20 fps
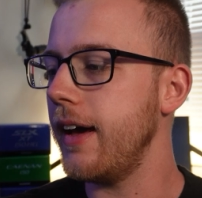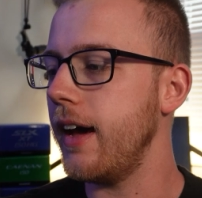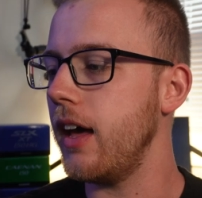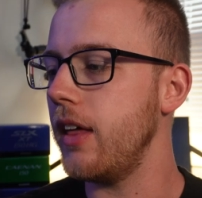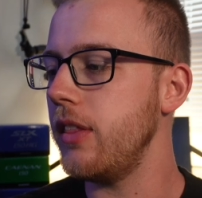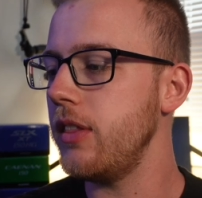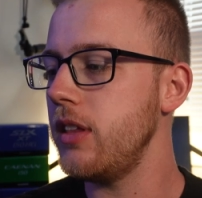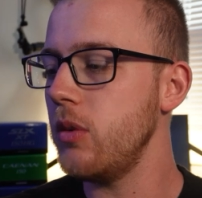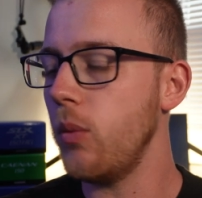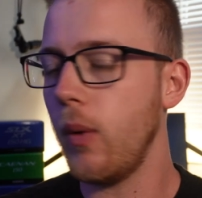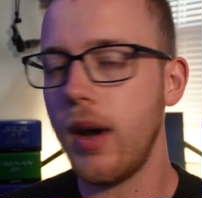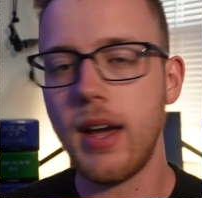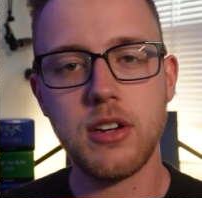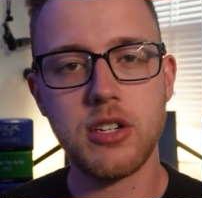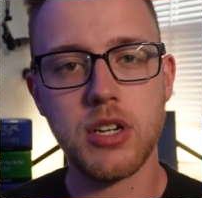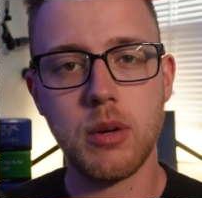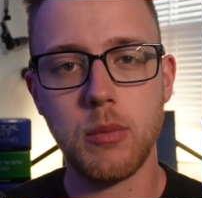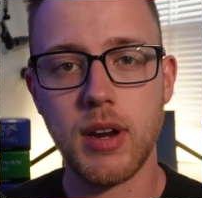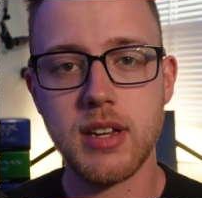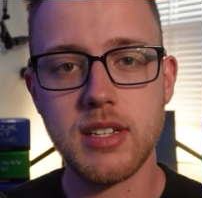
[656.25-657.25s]
The
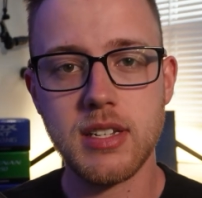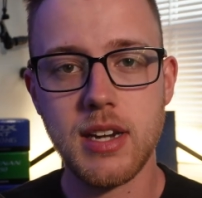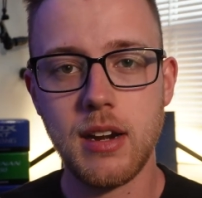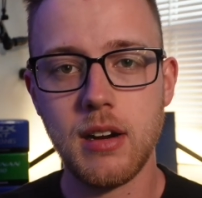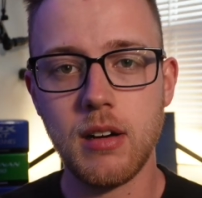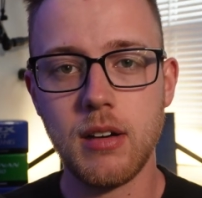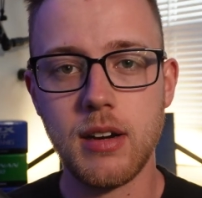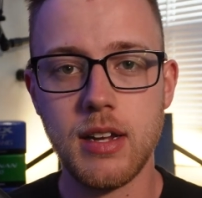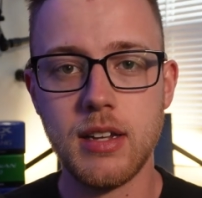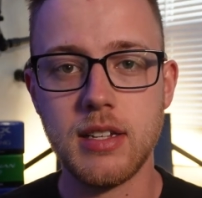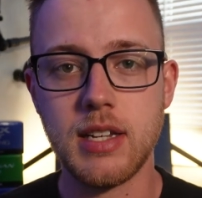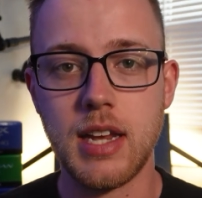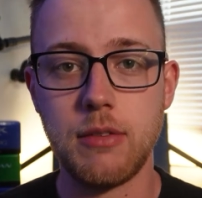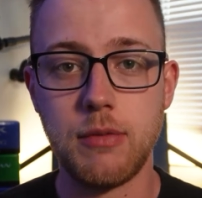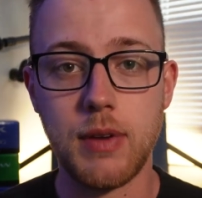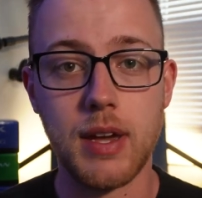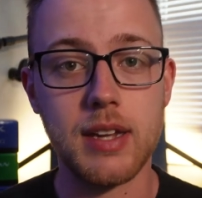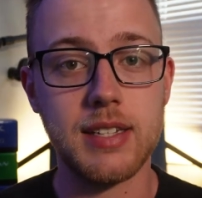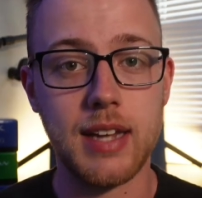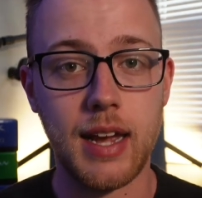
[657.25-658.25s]
YHM Resonator is
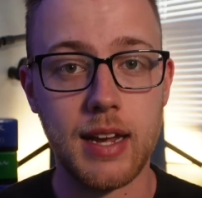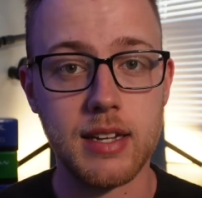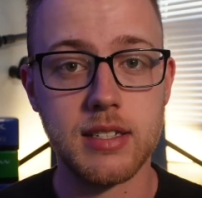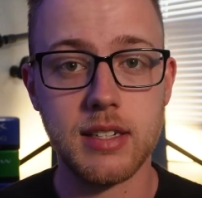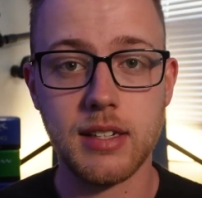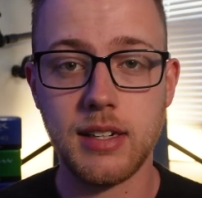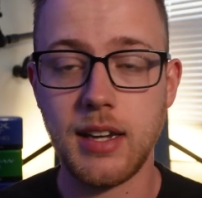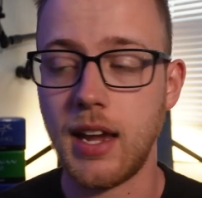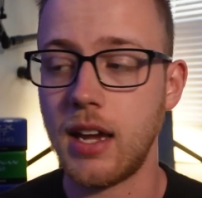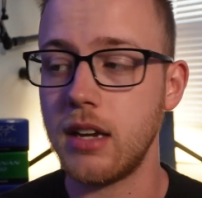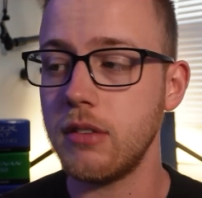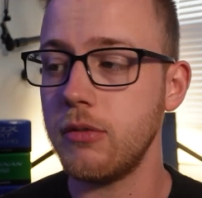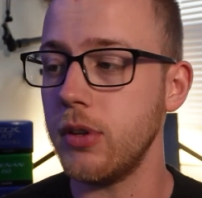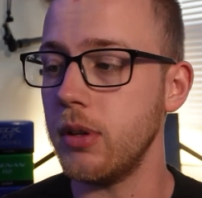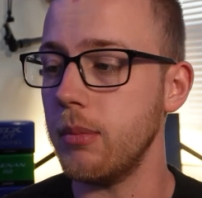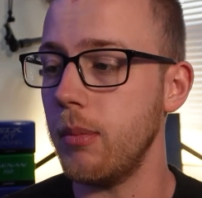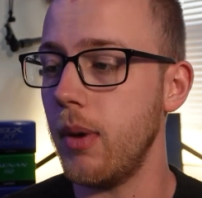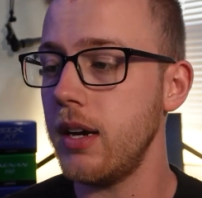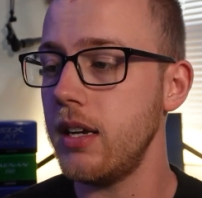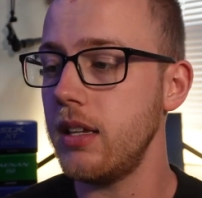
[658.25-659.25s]
a fantastic can
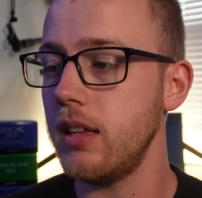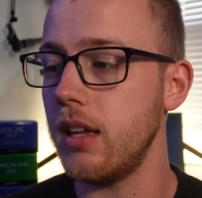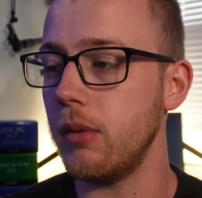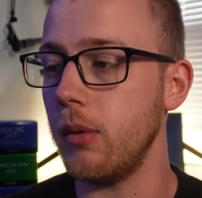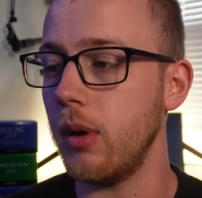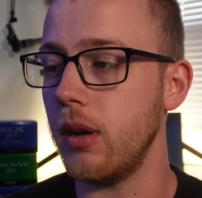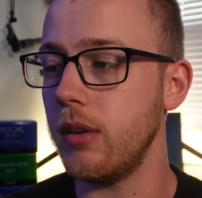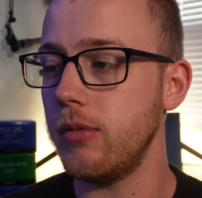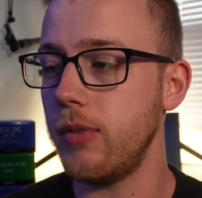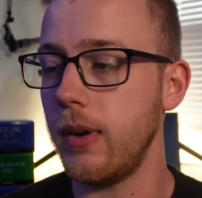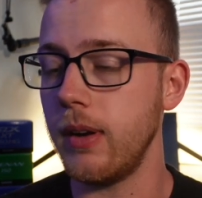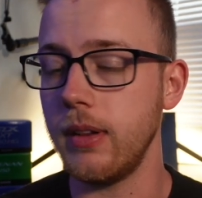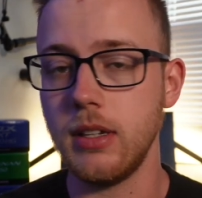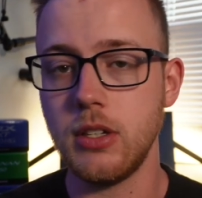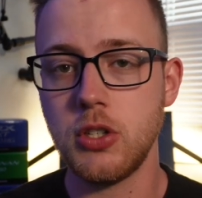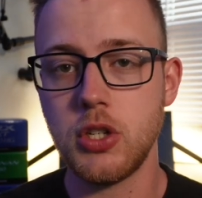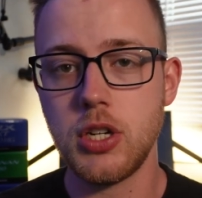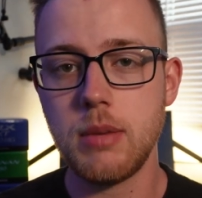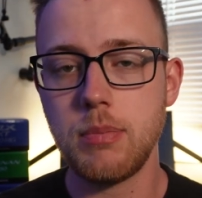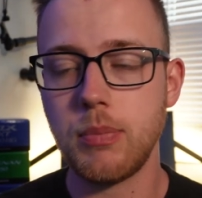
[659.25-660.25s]
for the money. They run
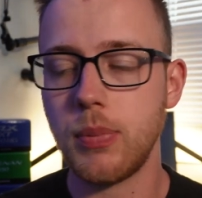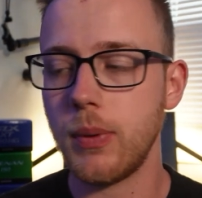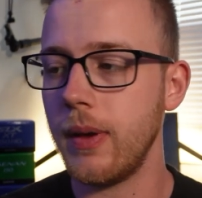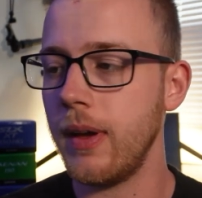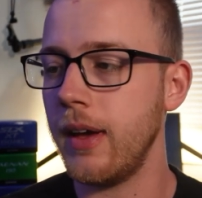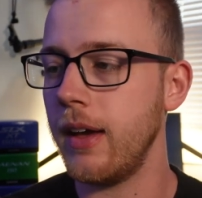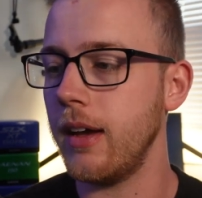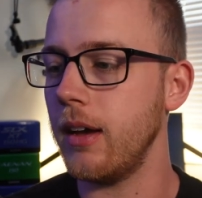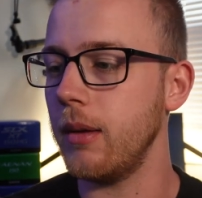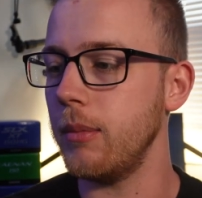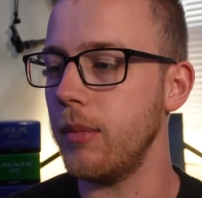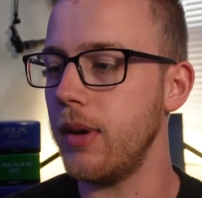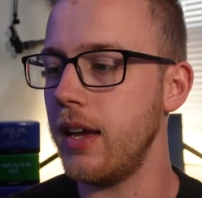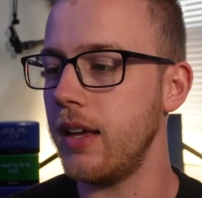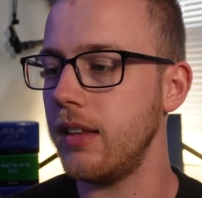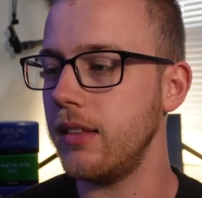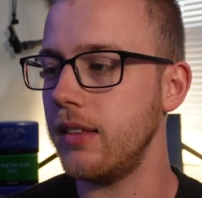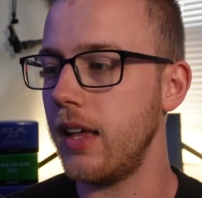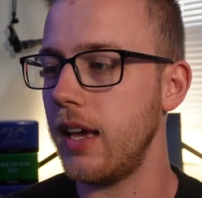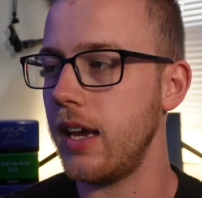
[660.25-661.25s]
fairly cheap,
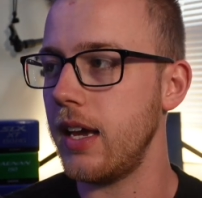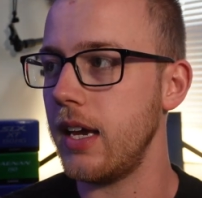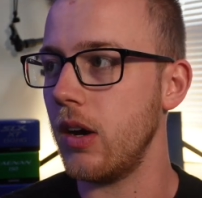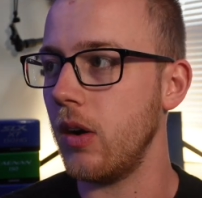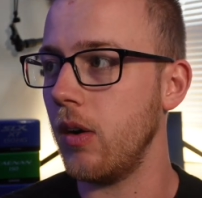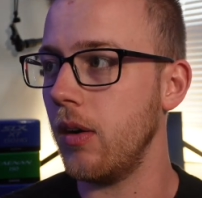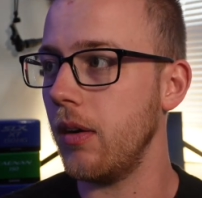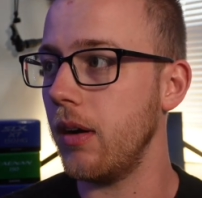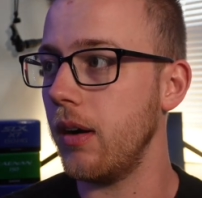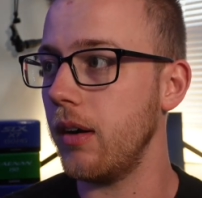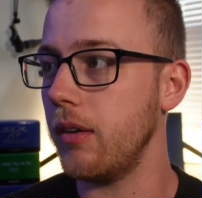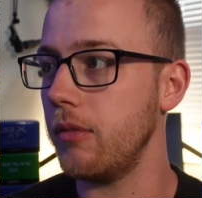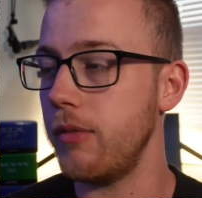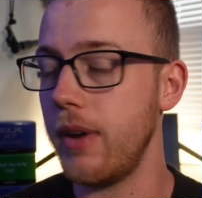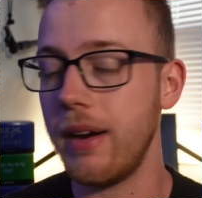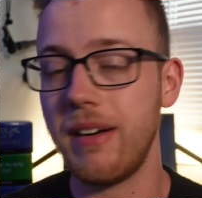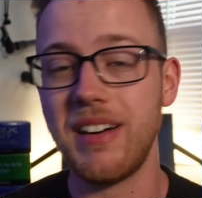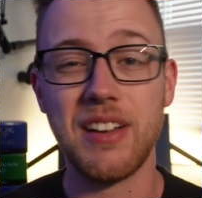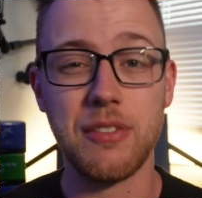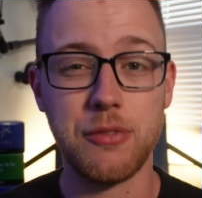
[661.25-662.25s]
and they are
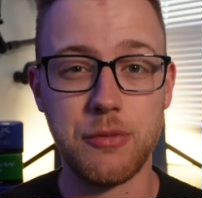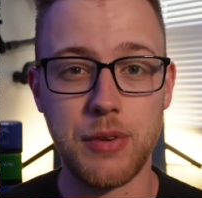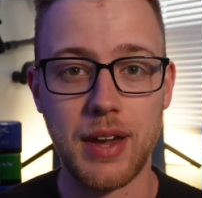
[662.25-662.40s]
very